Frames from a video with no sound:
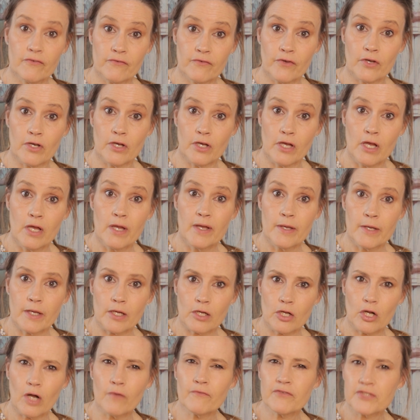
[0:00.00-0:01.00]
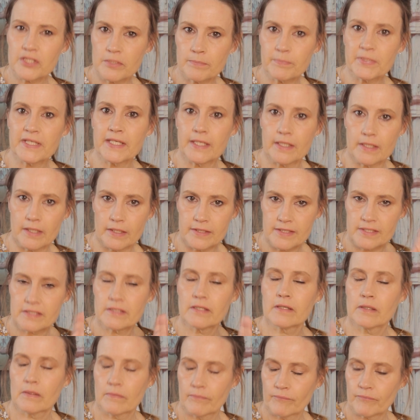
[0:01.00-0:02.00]
for confident
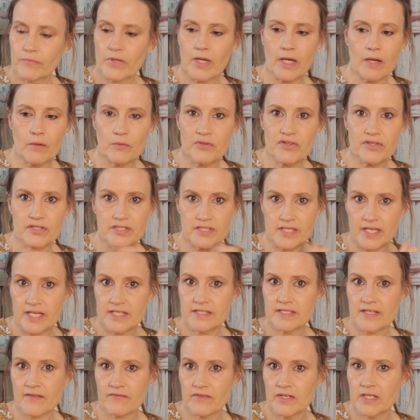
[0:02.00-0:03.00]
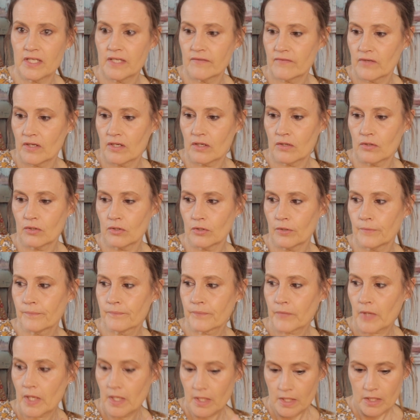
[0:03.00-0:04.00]
beginners. I would say definitely give it a go.
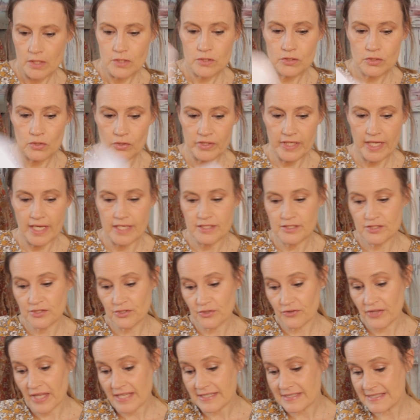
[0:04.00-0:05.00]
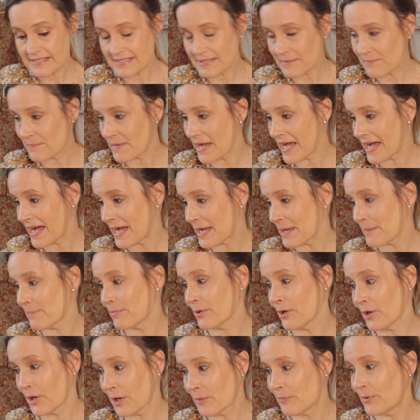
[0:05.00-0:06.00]
So yeah, so that's my
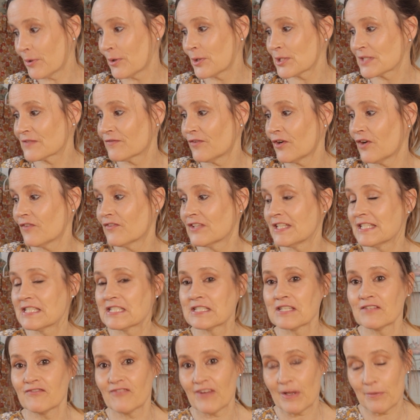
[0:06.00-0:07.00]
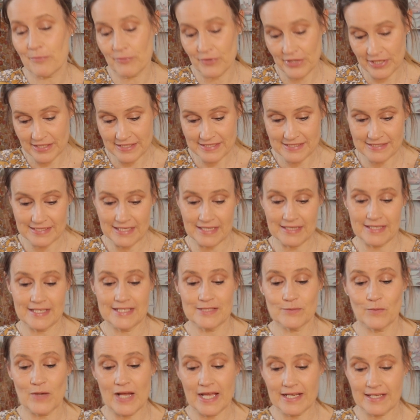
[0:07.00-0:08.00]
blog post for Felicity Fabrics,
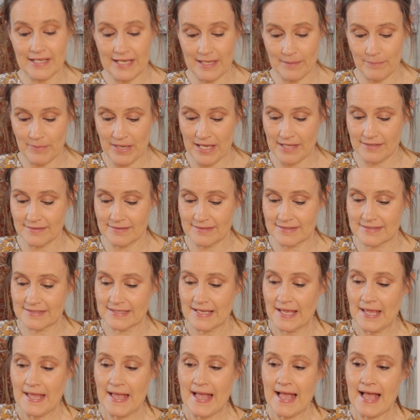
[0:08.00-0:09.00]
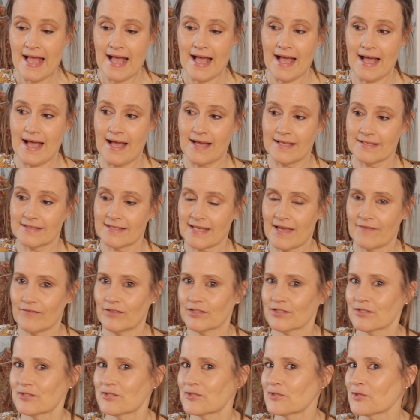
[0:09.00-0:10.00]
these wide leg pants, and I've
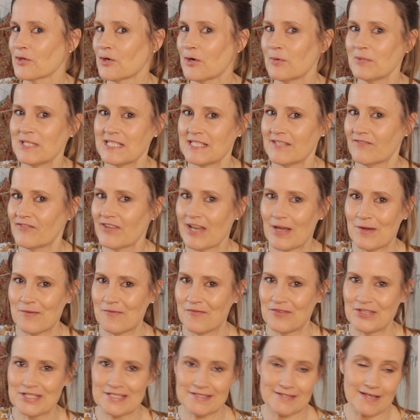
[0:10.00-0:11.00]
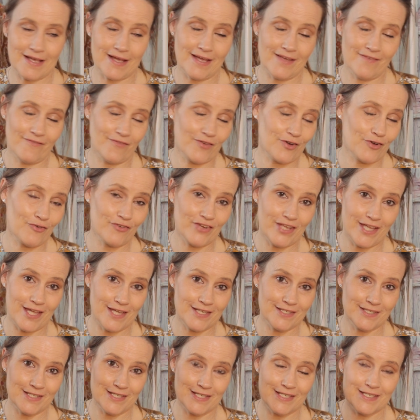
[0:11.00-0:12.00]
got so many different outfits I've
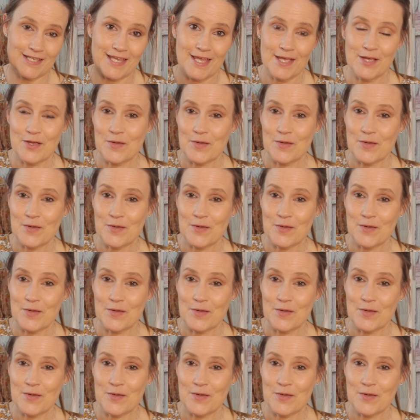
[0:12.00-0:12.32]
created